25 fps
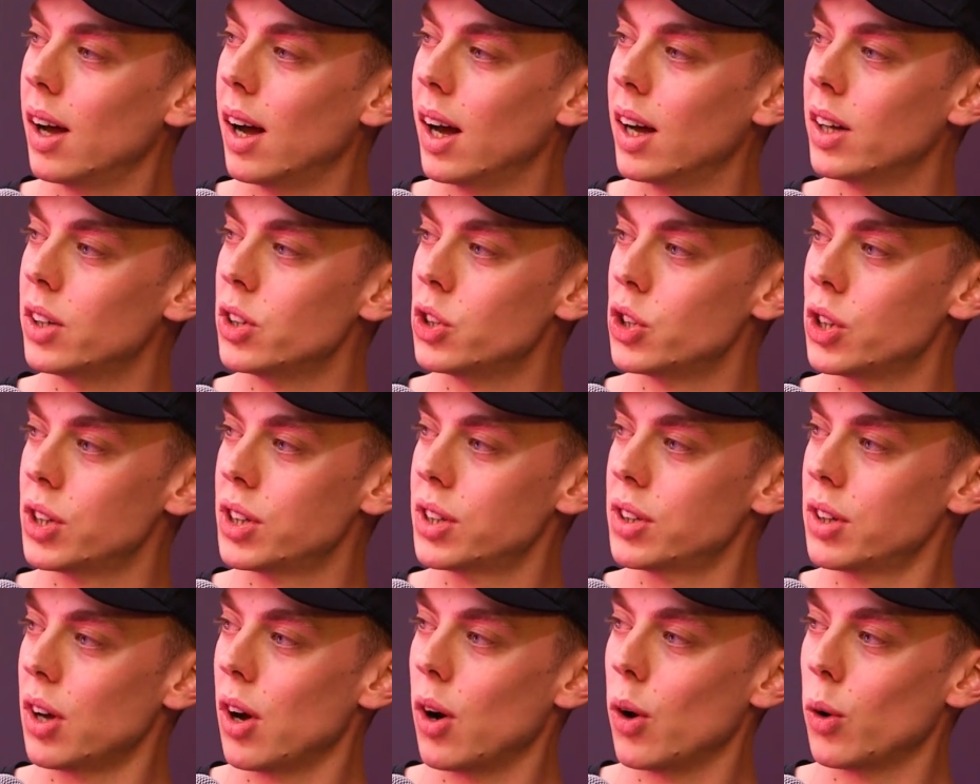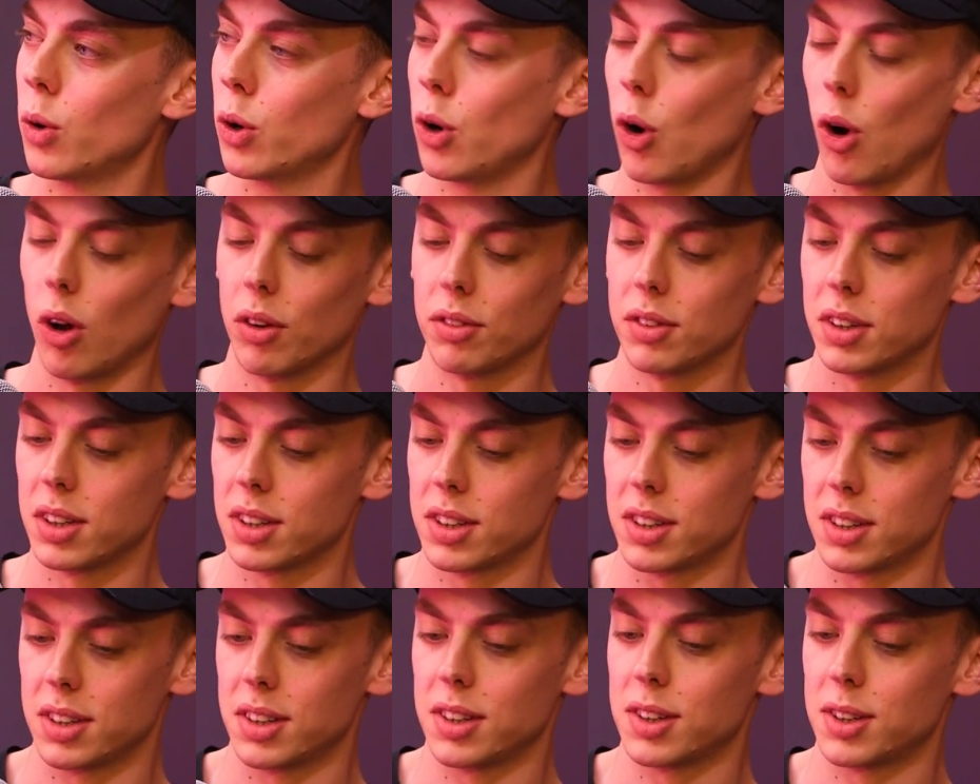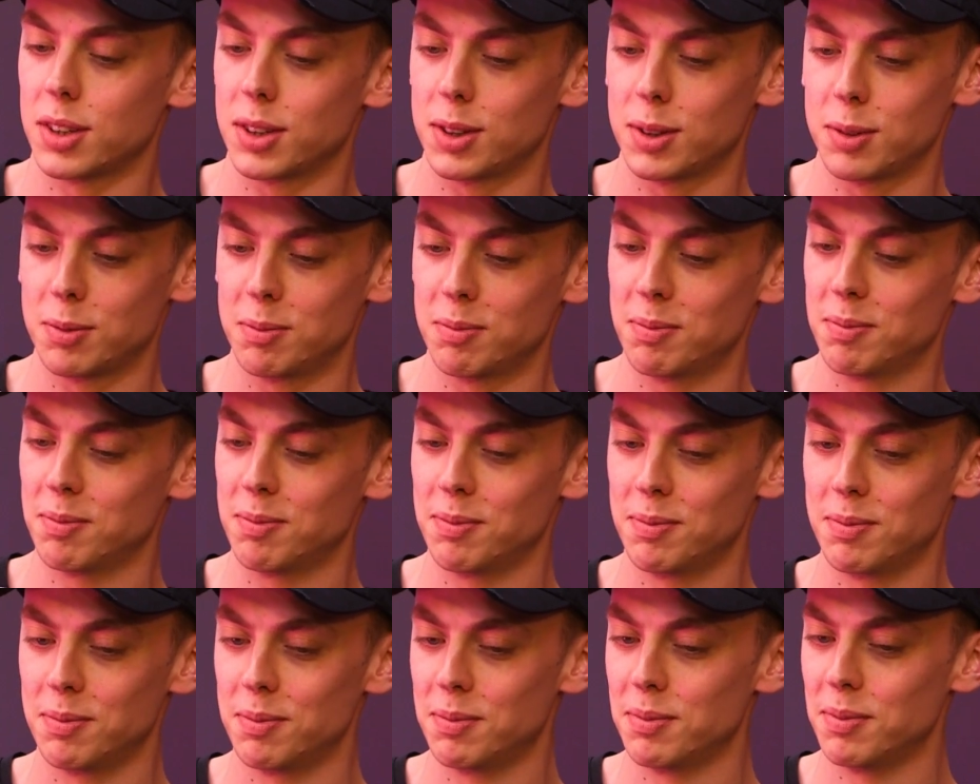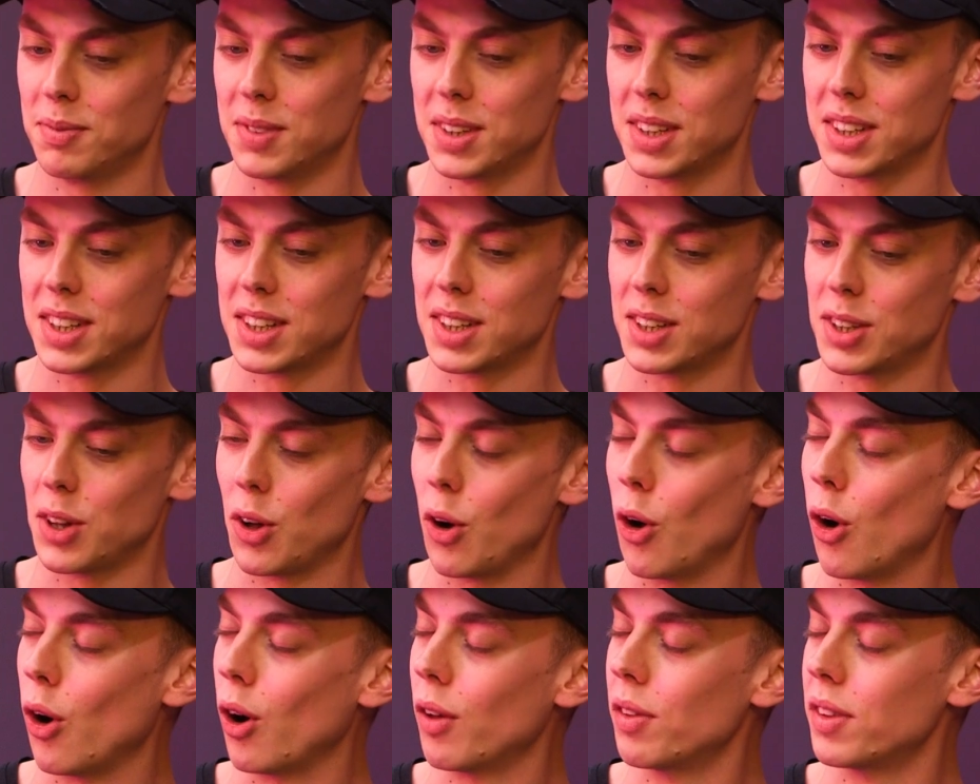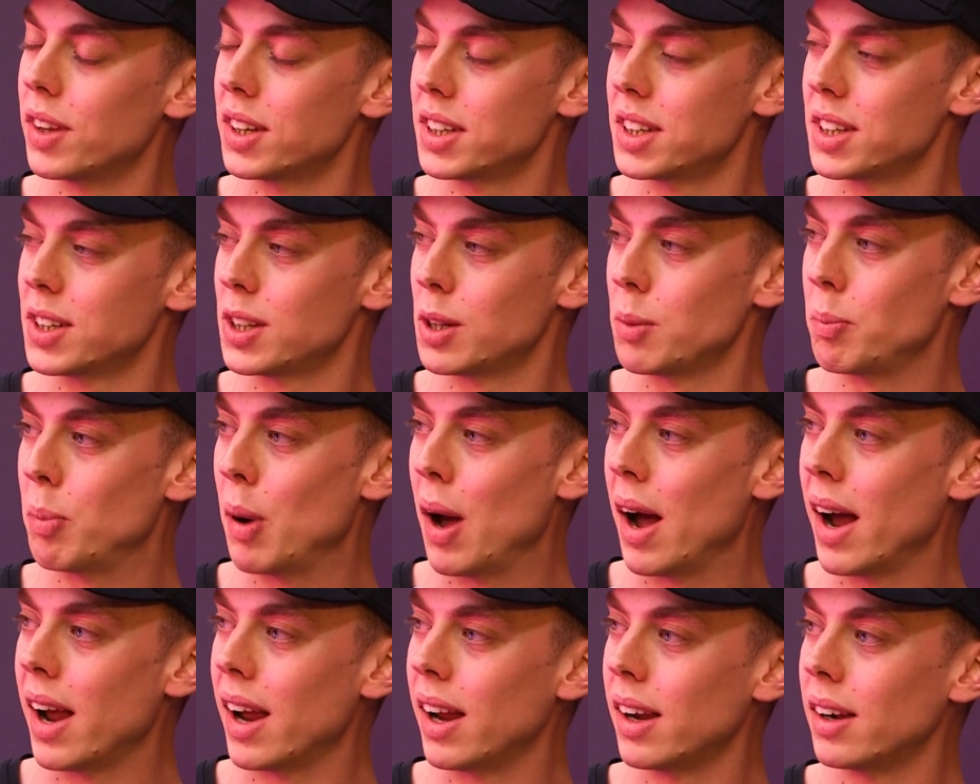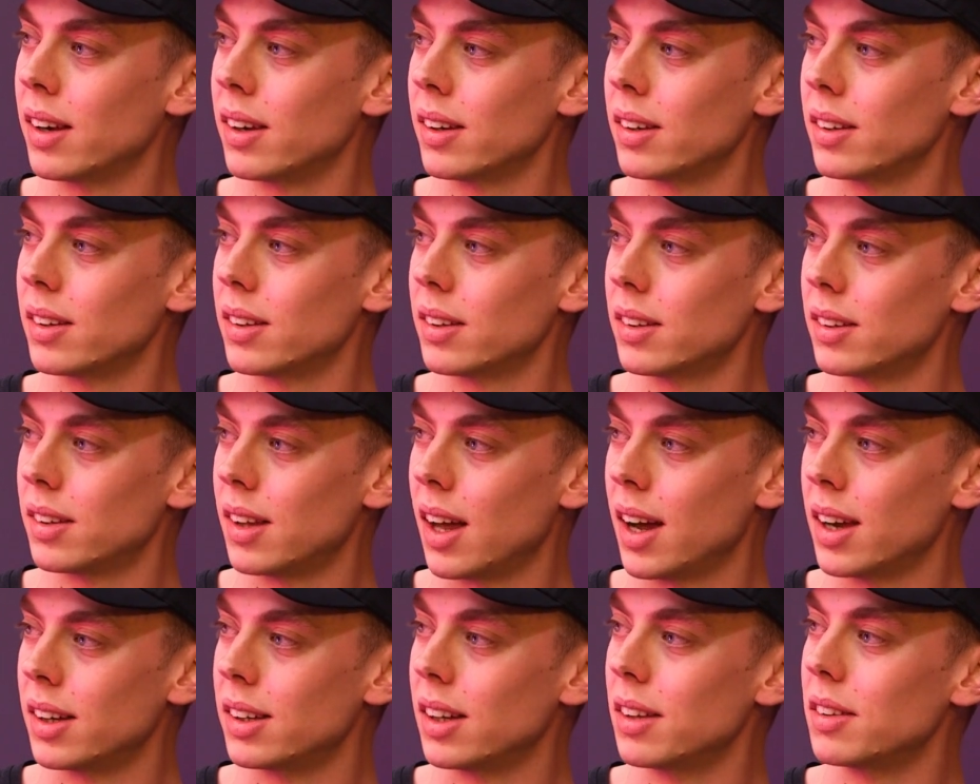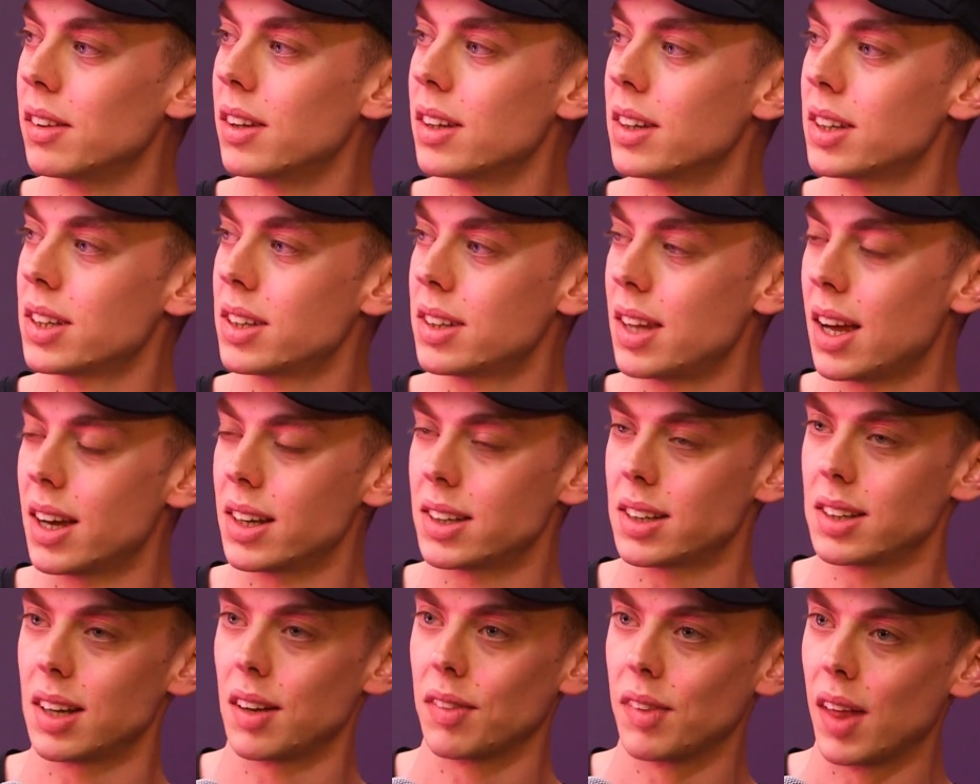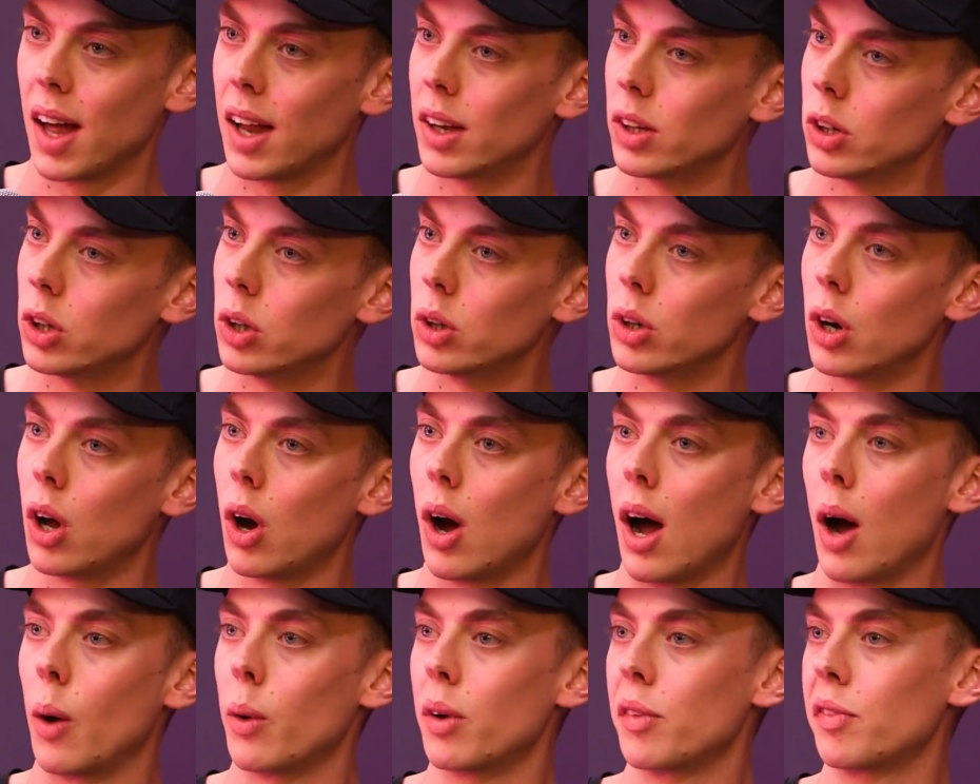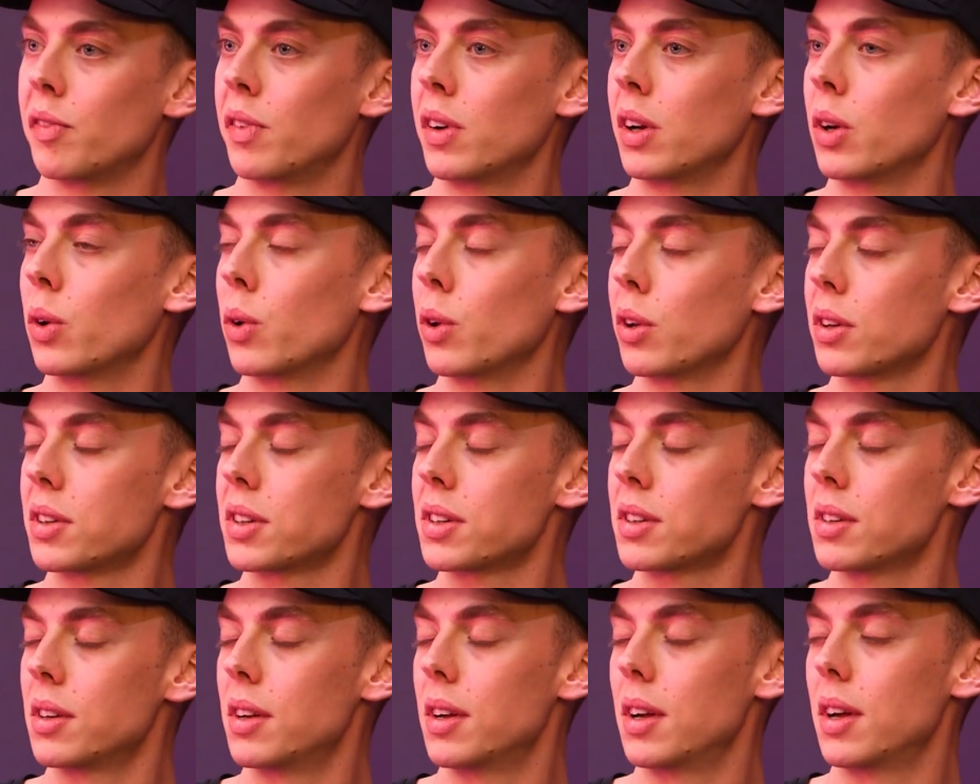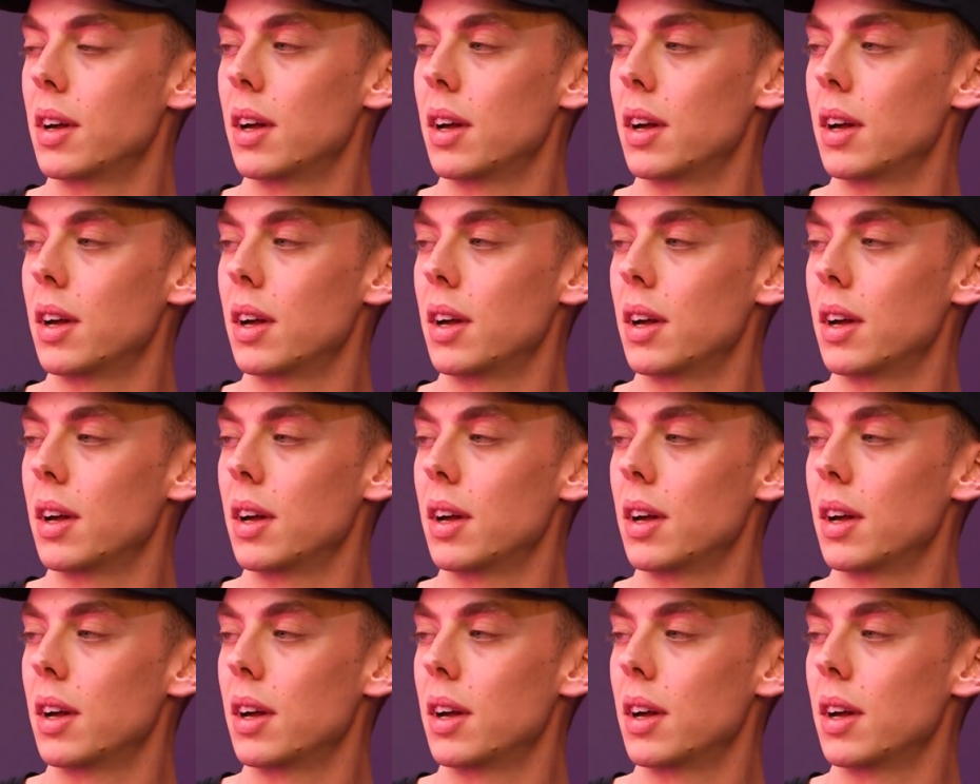and just go, God, this is the hurt, this is the pain. They did this, they said that. You know how it feels.